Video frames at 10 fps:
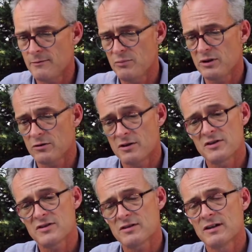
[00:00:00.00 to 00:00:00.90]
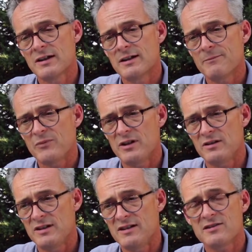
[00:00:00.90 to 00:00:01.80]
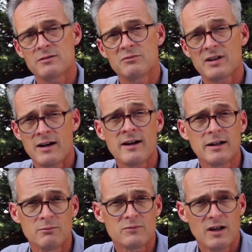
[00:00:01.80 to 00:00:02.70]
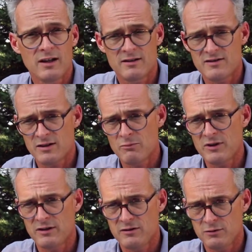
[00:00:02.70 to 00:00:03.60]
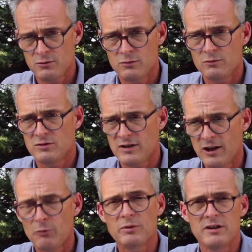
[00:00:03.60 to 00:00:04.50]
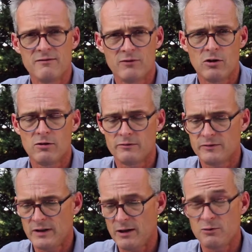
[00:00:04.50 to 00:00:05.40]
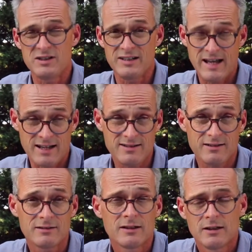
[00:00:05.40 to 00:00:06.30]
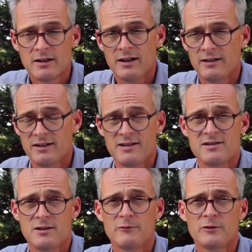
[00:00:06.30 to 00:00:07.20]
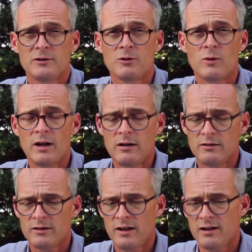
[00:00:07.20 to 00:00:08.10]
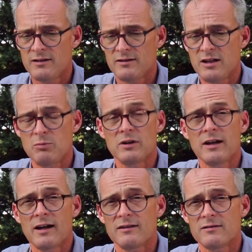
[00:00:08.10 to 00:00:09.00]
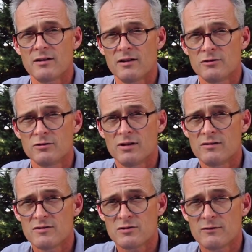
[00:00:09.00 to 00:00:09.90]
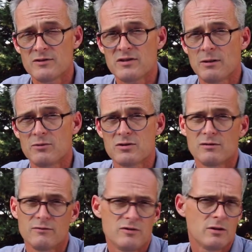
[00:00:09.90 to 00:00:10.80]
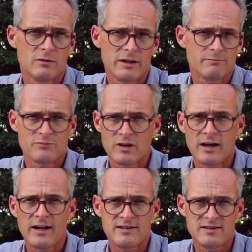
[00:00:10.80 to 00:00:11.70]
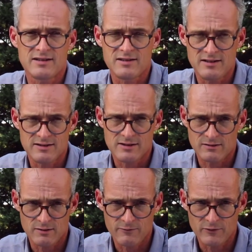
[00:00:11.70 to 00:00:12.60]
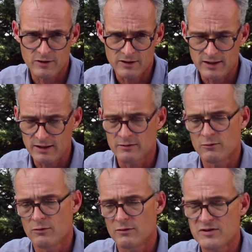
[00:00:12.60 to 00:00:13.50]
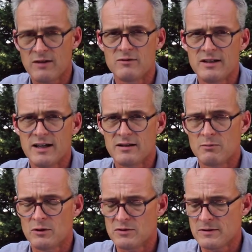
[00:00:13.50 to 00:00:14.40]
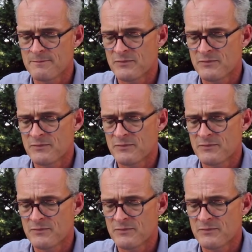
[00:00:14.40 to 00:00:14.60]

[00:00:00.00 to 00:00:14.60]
because it needs some time and something to help it evolve. I would decant it and let it sit for a little while and keep it at a good service temperature of, like the high 60s Fahrenheit or 70 at most.